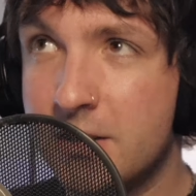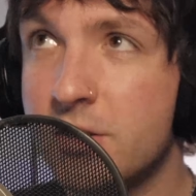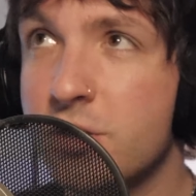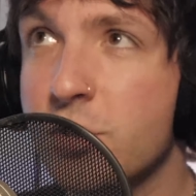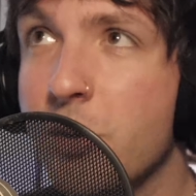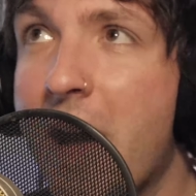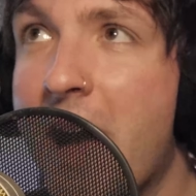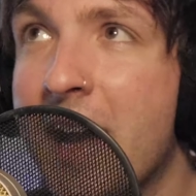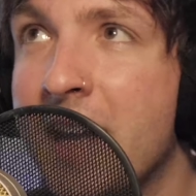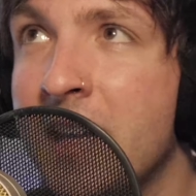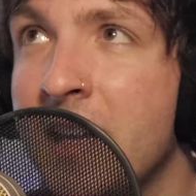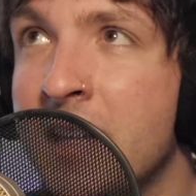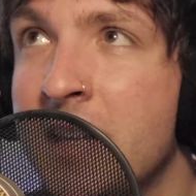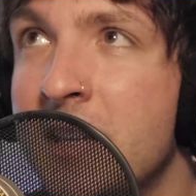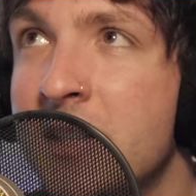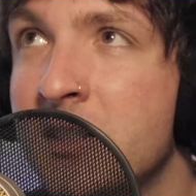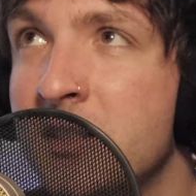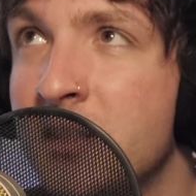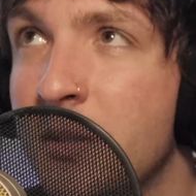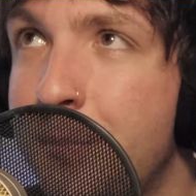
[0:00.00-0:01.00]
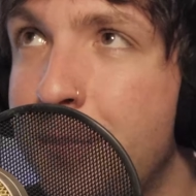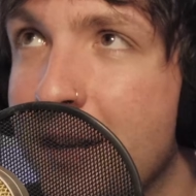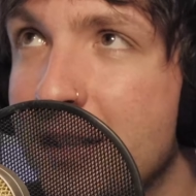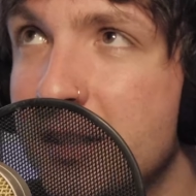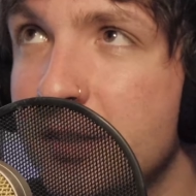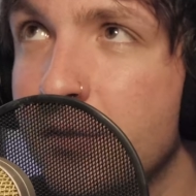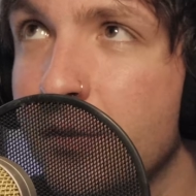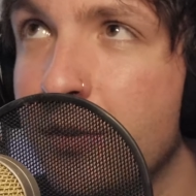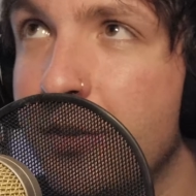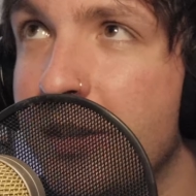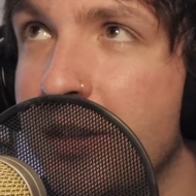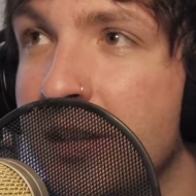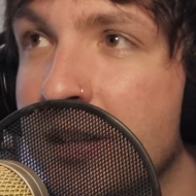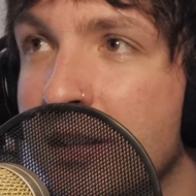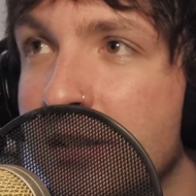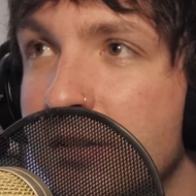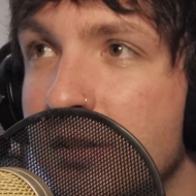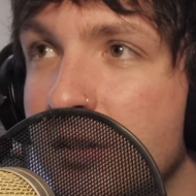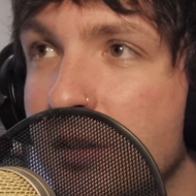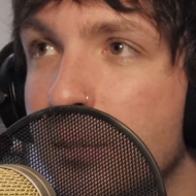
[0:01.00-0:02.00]
tracking isn't the best for
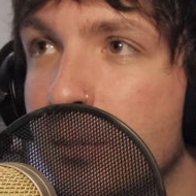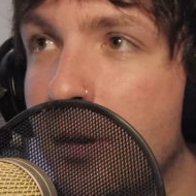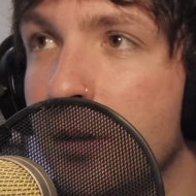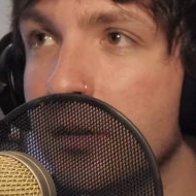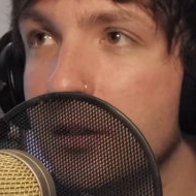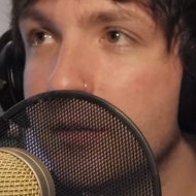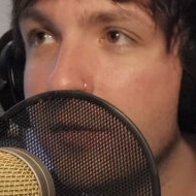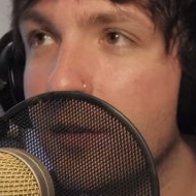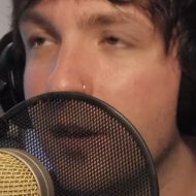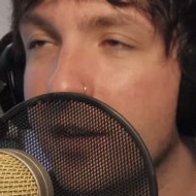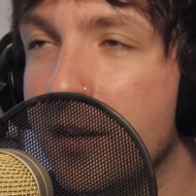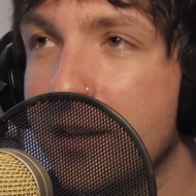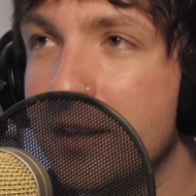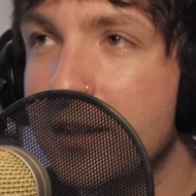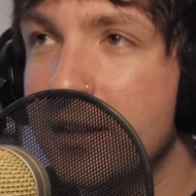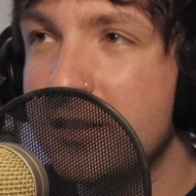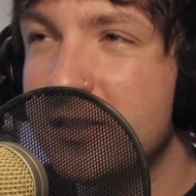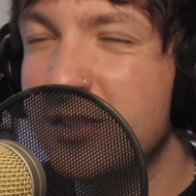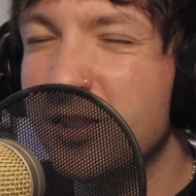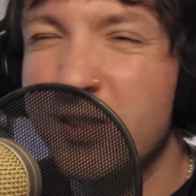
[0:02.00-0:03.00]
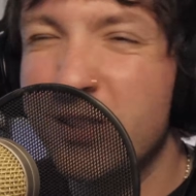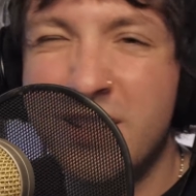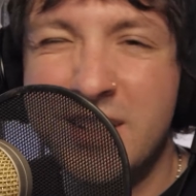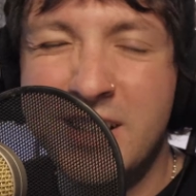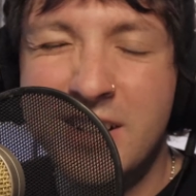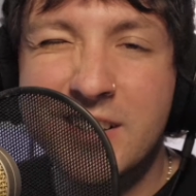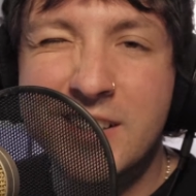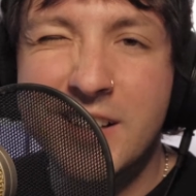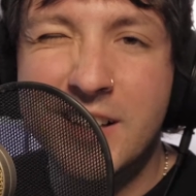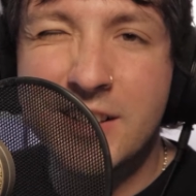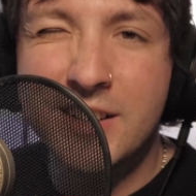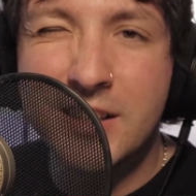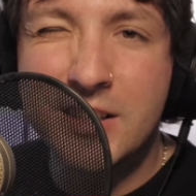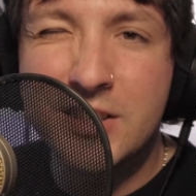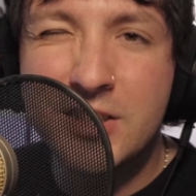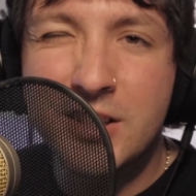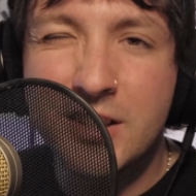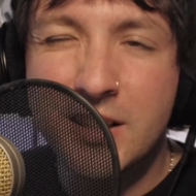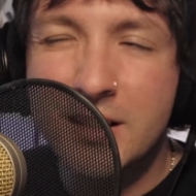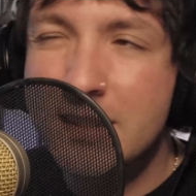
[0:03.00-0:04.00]
things that are polyphonic, so you can hear it get
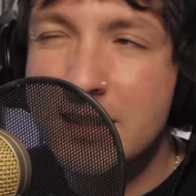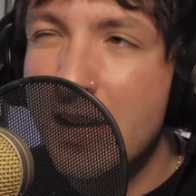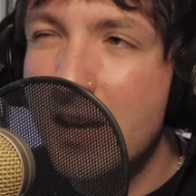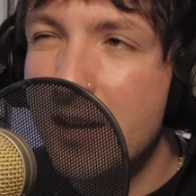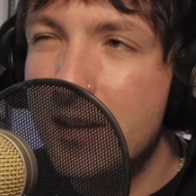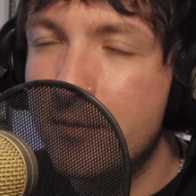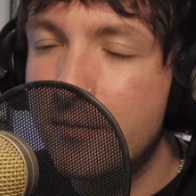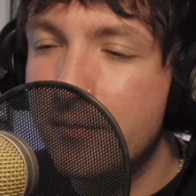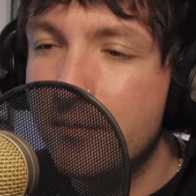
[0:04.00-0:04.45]
glitchy like that.